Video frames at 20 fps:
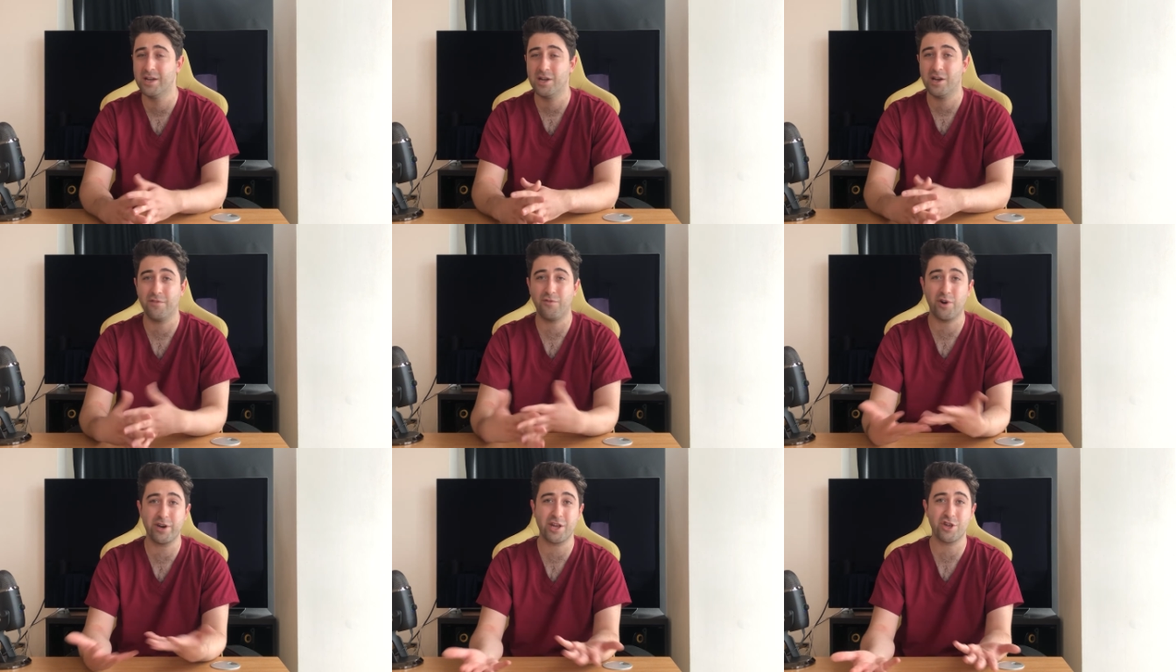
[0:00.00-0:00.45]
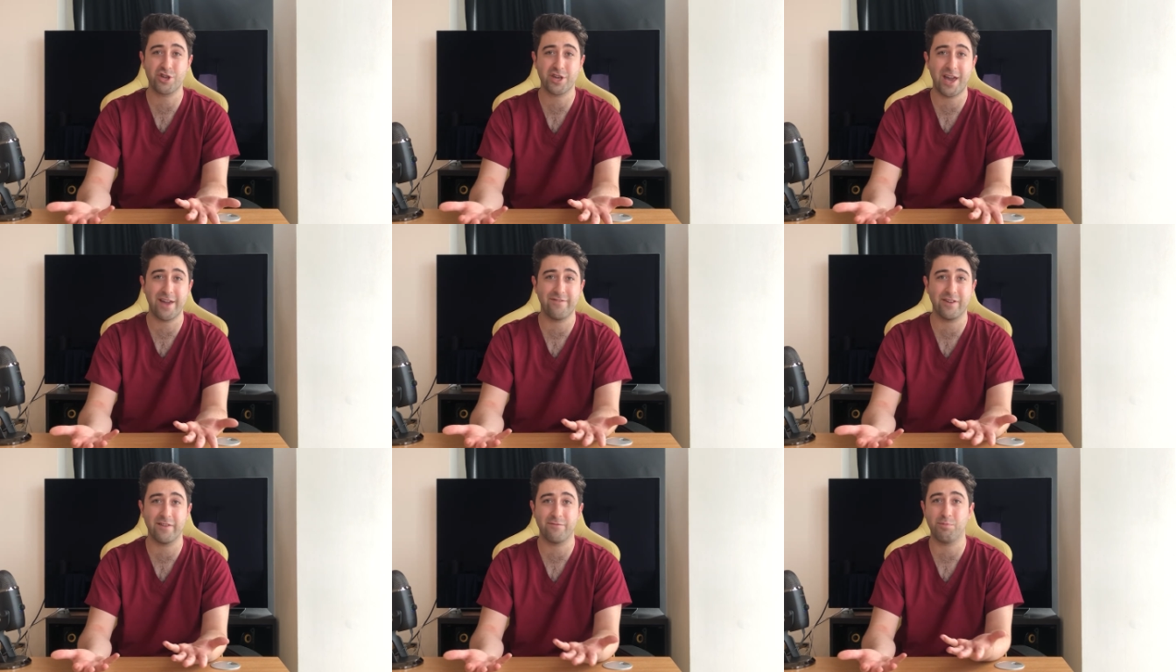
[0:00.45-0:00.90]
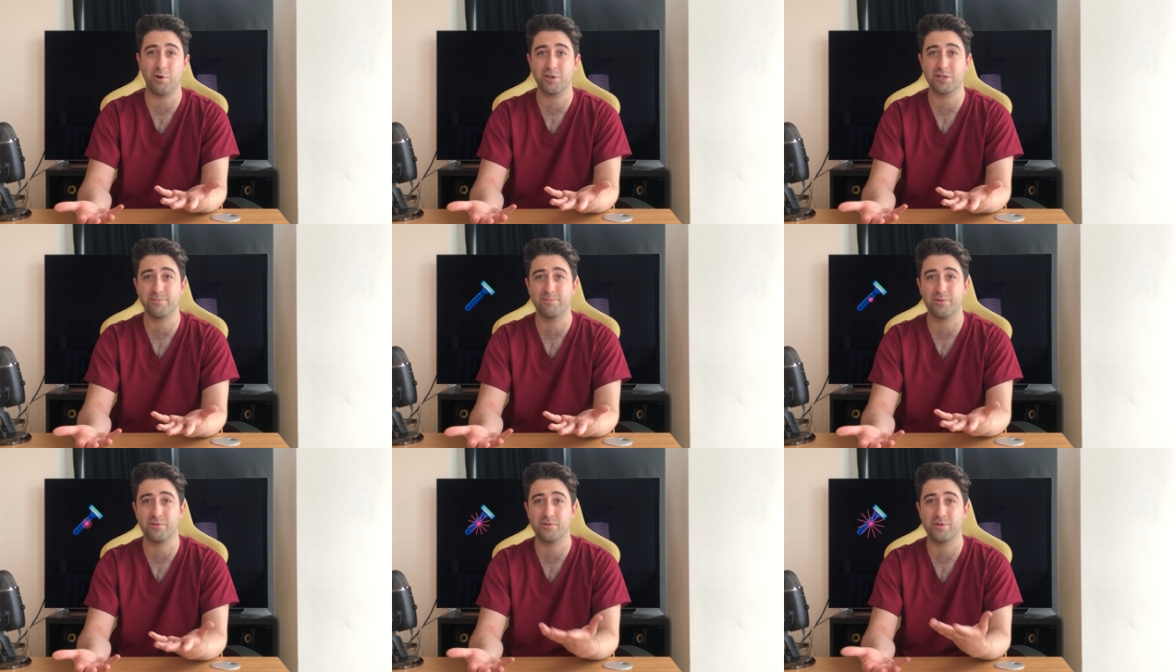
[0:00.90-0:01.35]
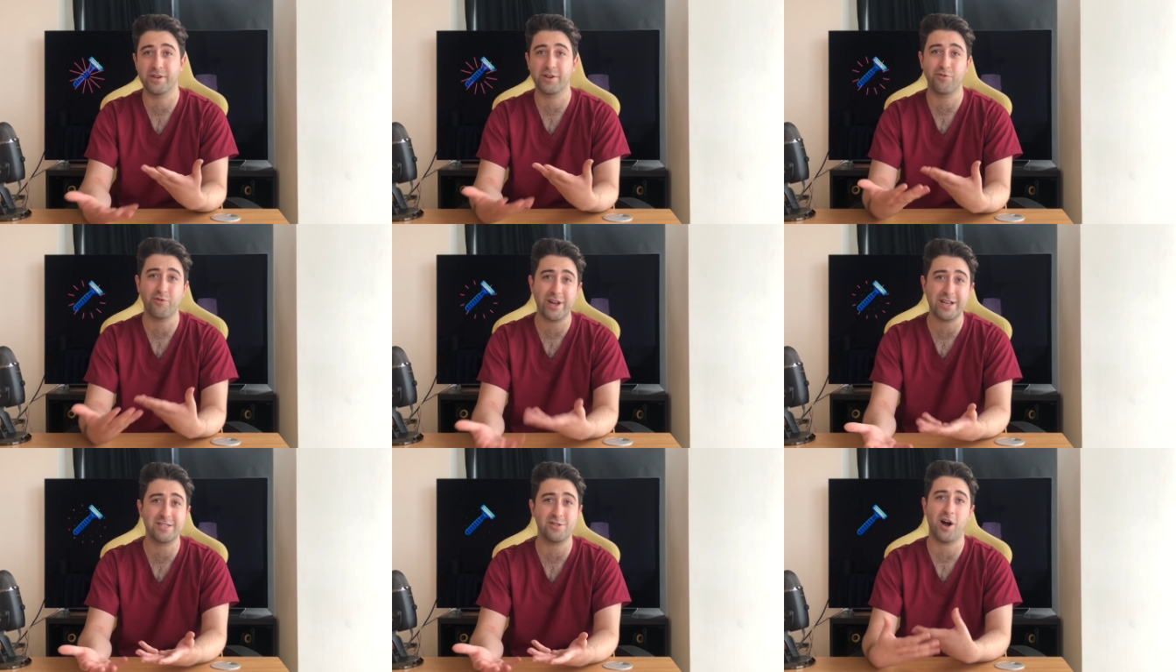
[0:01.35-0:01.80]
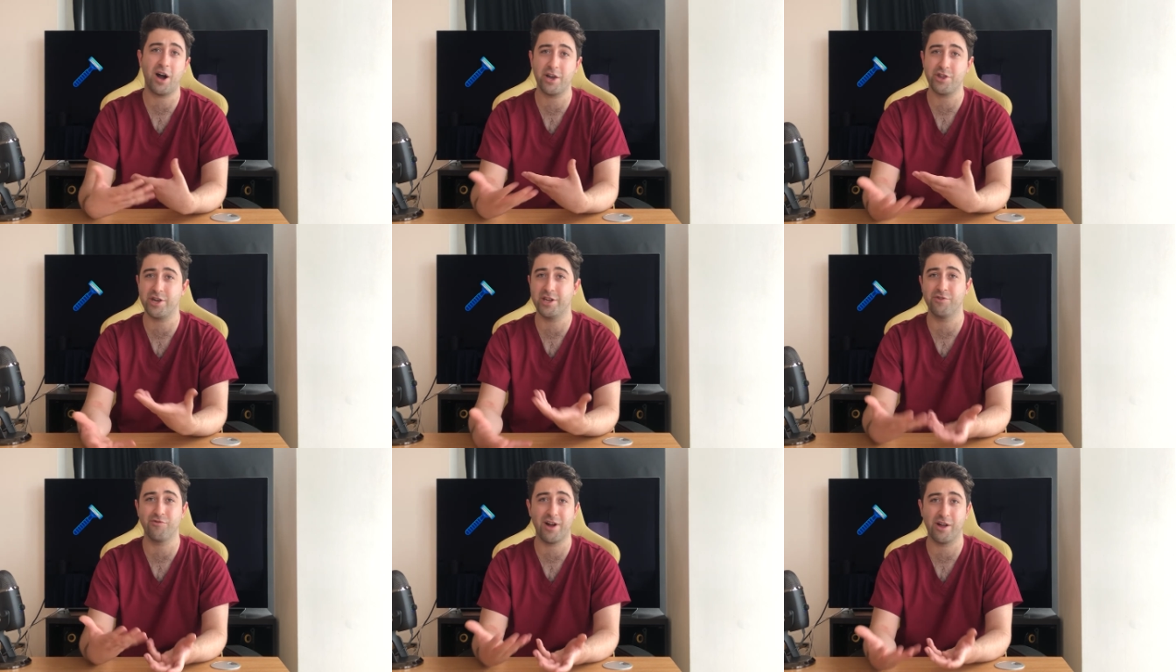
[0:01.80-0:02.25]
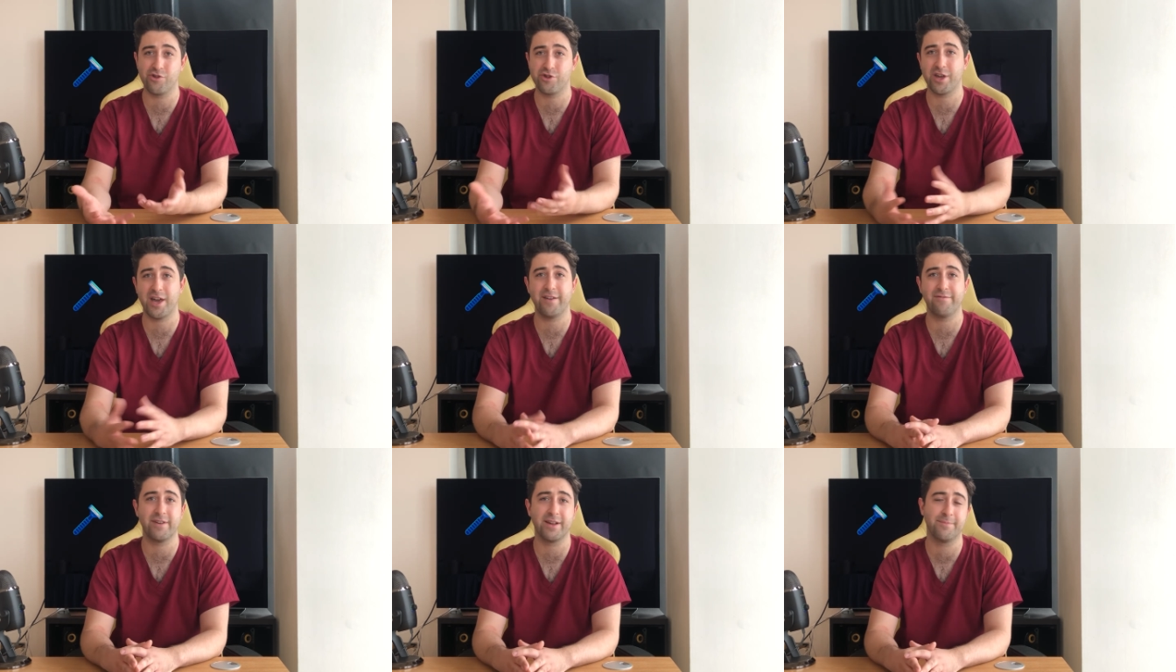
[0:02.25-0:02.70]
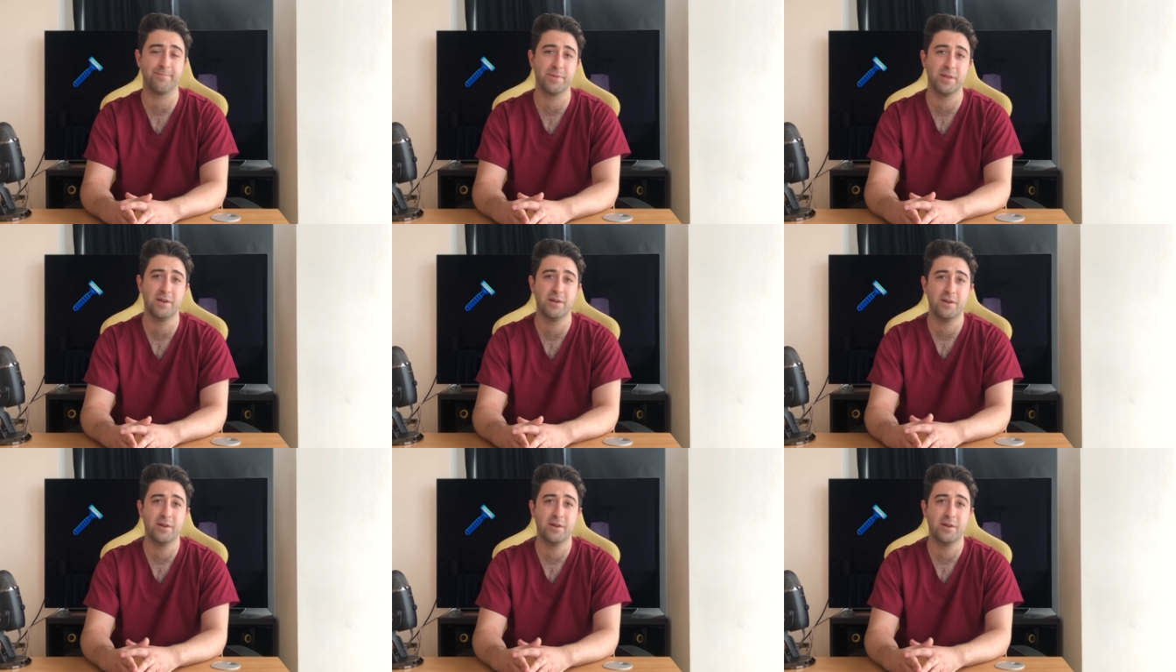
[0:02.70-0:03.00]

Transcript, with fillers: avoiding shaving if possible, increase your hygiene around shaving,